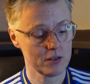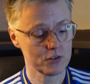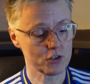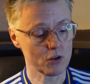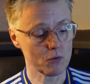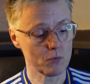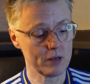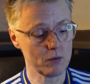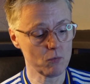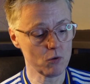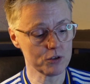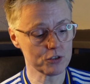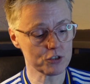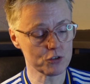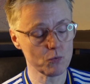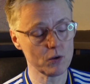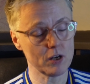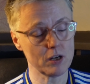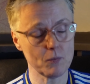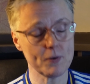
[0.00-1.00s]
So we want
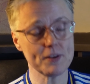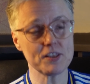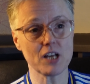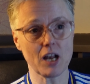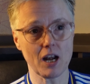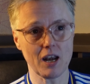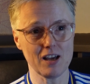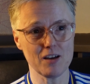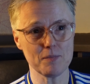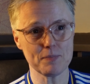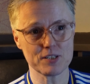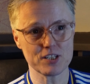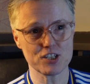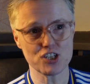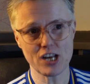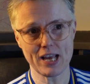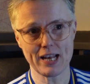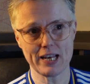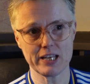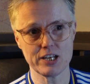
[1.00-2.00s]
to work with the club to
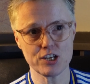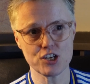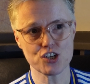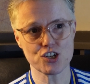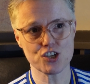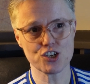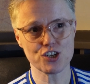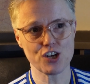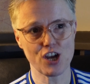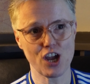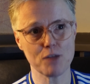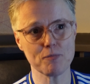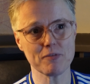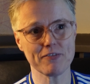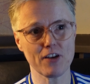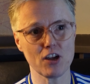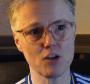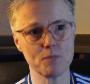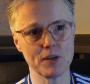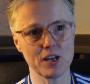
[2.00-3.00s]
challenge
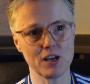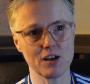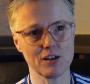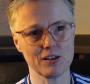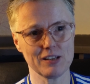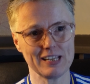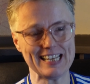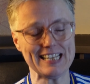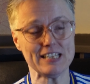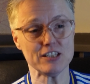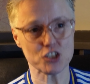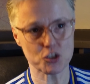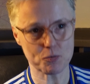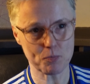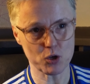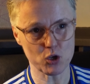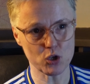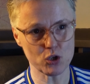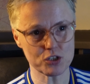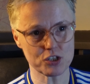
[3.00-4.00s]
homophobia in the
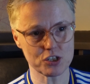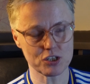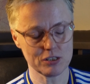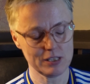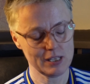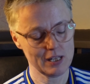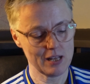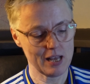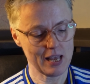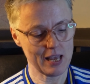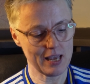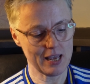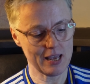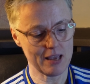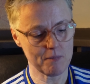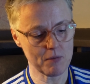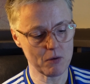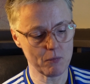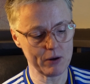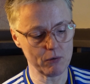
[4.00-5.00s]
sport.
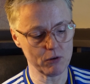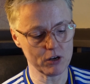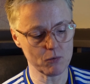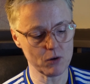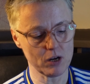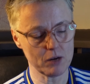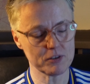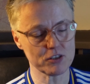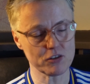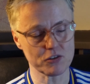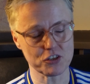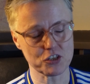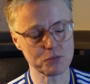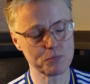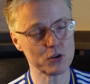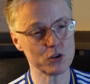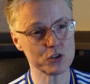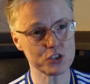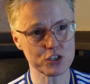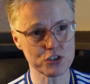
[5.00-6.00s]
We want to work with other
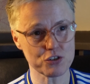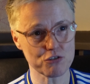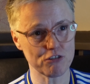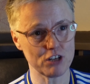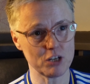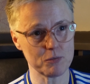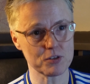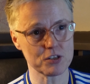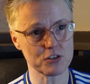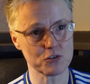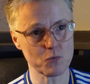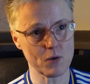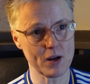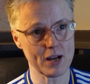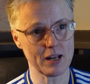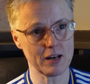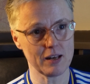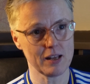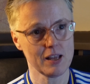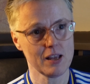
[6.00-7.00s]
supporters groups as
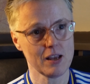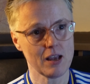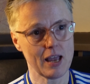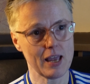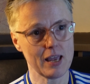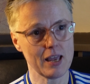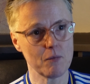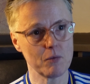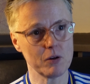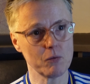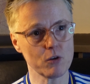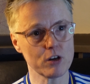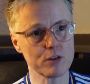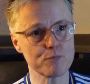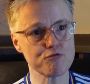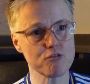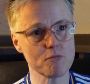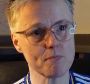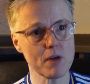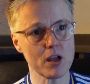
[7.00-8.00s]
well. We want
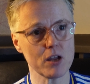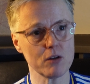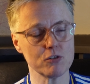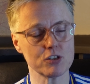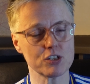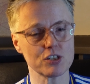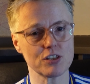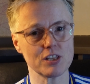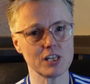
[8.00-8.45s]
to promote